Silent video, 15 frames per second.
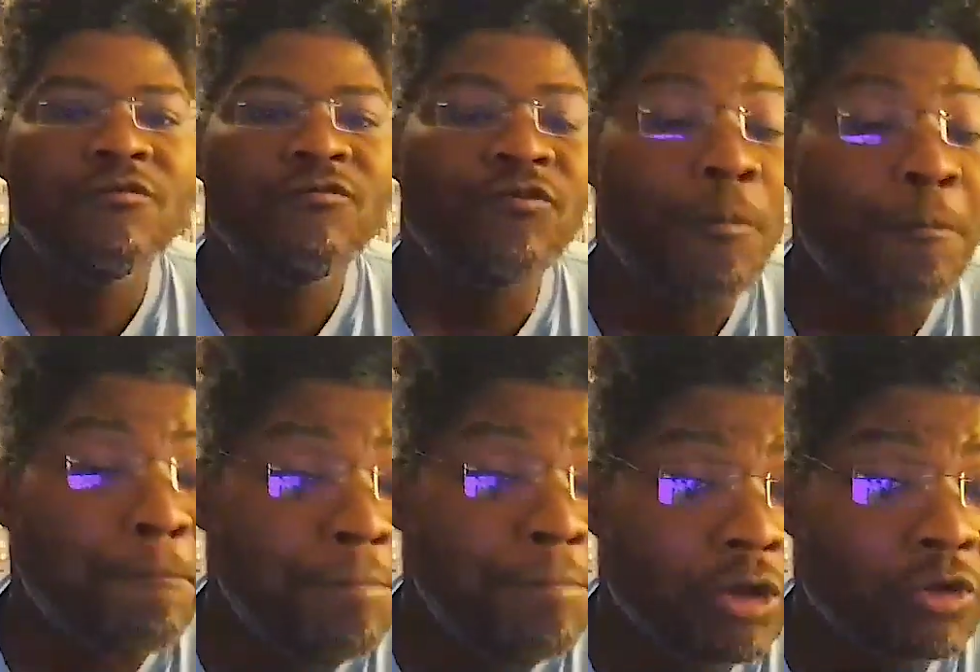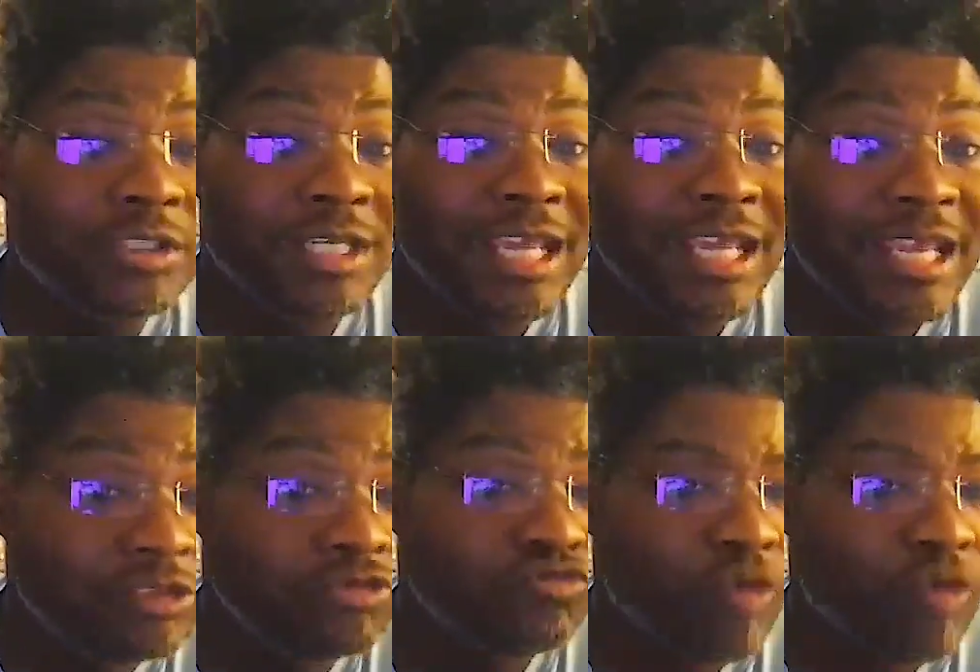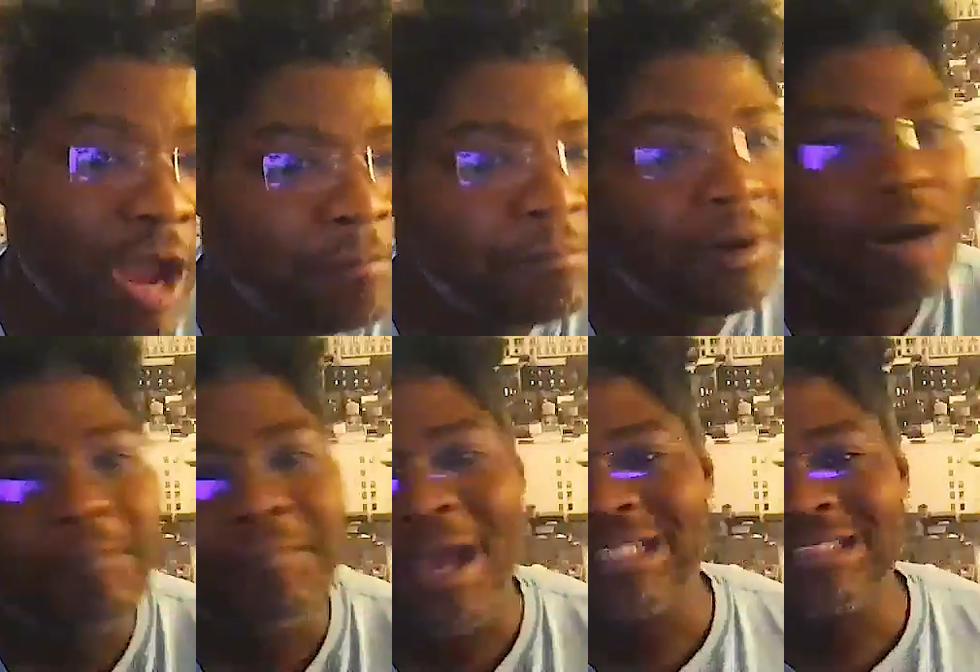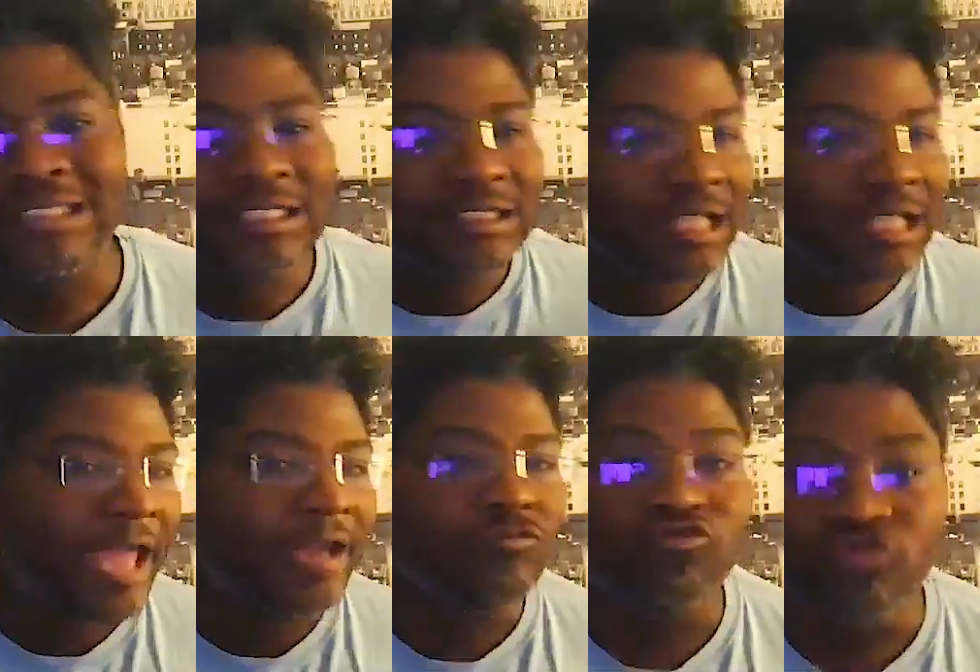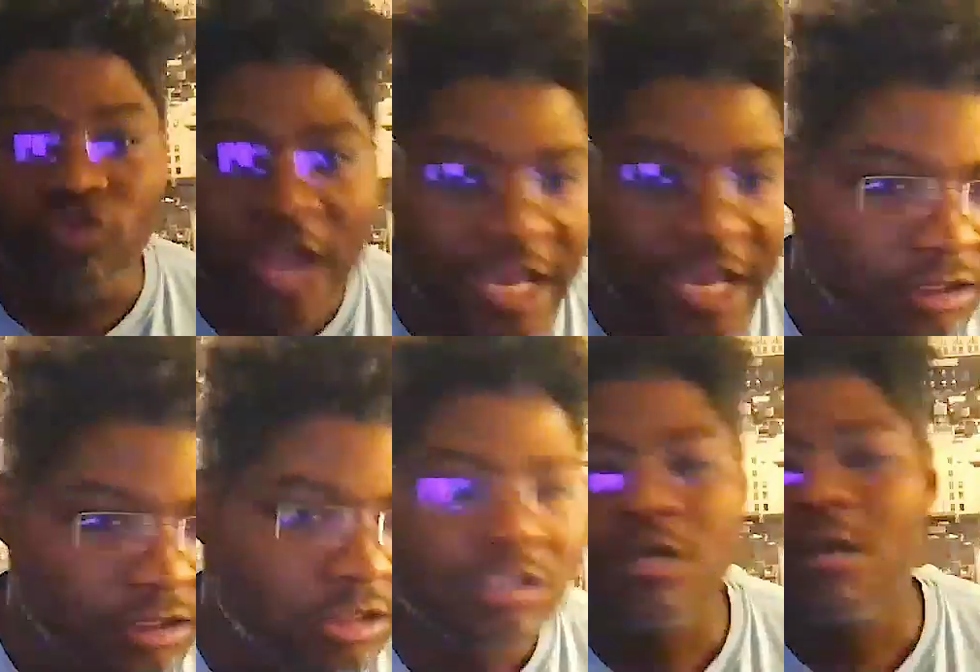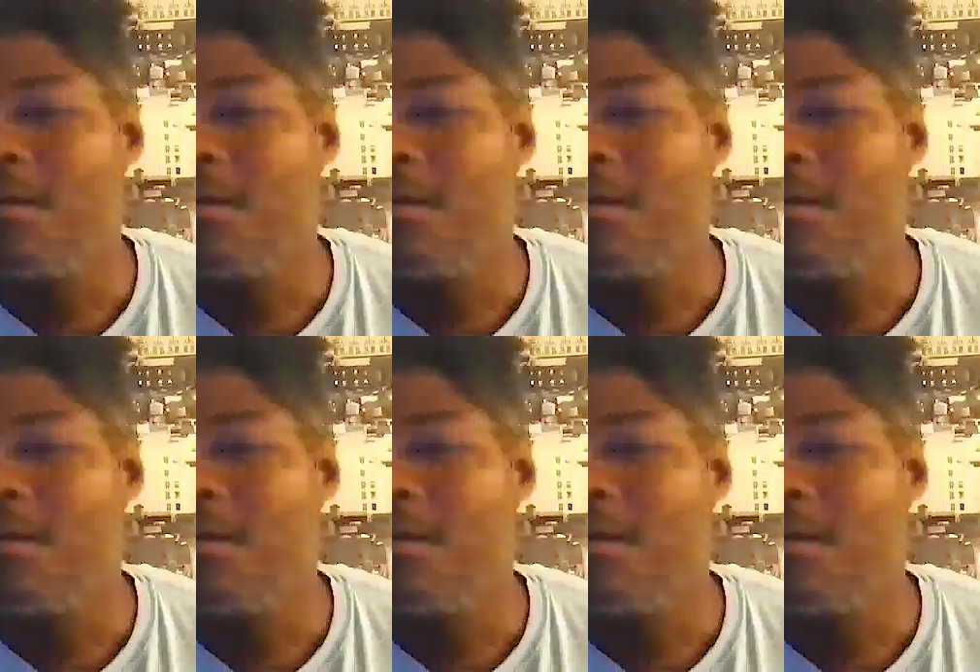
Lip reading: for building his rep up as this like rich